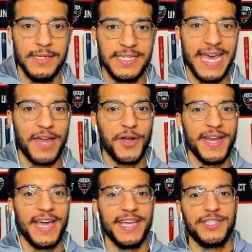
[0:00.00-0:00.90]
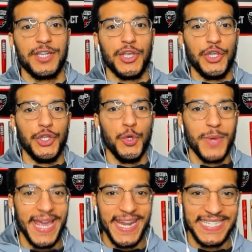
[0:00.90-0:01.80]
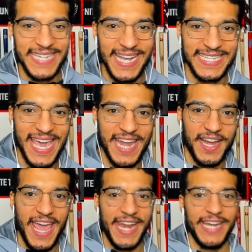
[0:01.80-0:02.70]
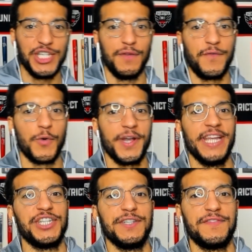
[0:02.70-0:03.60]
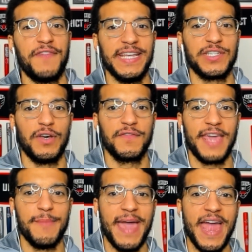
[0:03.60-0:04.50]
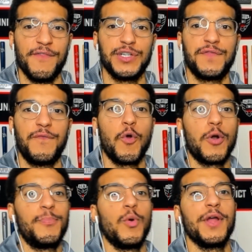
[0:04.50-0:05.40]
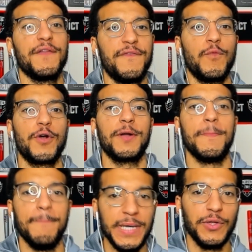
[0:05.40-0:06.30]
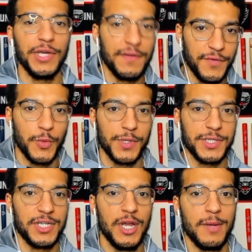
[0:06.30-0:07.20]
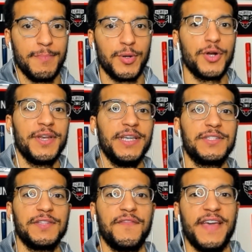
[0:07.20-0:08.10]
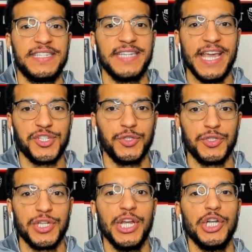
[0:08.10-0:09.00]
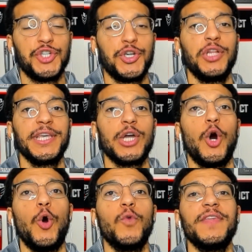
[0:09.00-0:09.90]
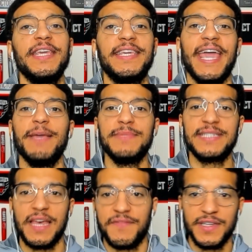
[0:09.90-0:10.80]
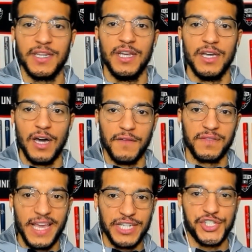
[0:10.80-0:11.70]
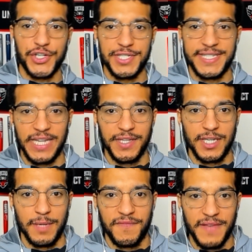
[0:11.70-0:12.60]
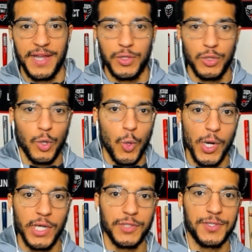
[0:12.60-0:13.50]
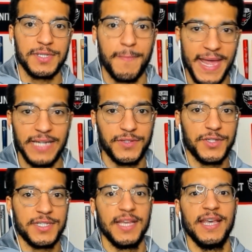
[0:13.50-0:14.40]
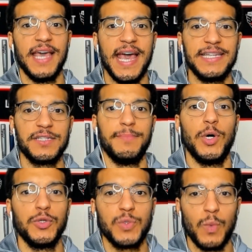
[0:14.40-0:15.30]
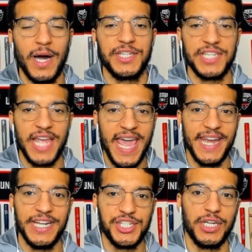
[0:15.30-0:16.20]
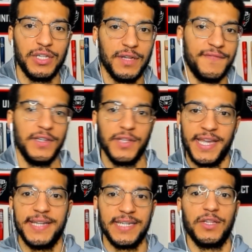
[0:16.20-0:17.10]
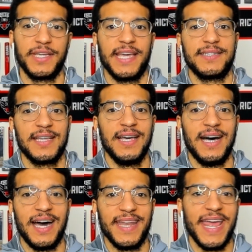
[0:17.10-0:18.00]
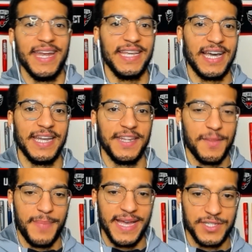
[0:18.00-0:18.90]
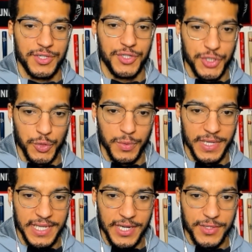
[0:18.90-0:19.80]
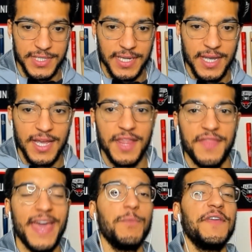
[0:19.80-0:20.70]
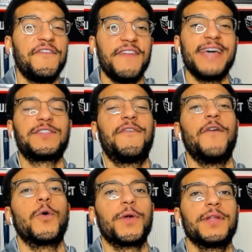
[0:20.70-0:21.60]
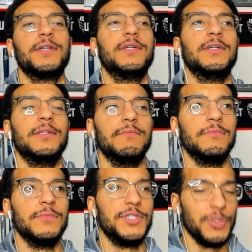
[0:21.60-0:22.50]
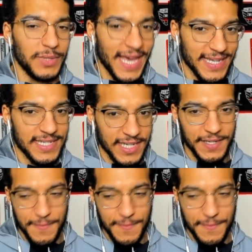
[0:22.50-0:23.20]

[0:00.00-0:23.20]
Saturday night's United States, Canada, NHL Four Nations face-off game averaged 4.4 million viewers per Nielsen Fast Nationals, trailing only Game 7 of last year's Stanley Cup Final, Oilers-Panthers, as the most watched NHL-affiliated telecast on any kind in the past 2 years. Then we fast forward to last night.